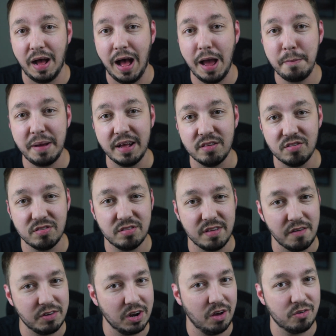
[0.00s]
I'm at
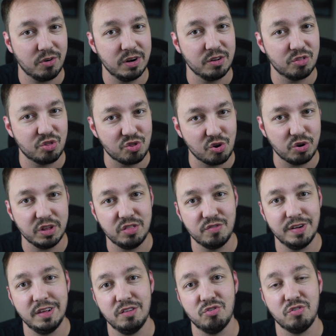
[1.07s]

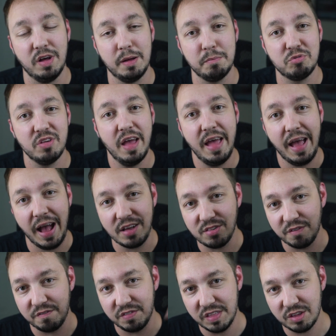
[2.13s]
733 subs as
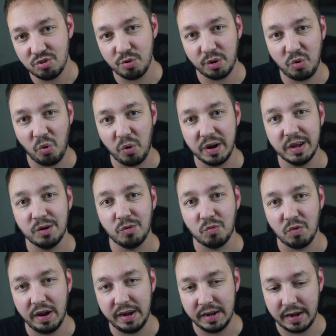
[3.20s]
of this recording right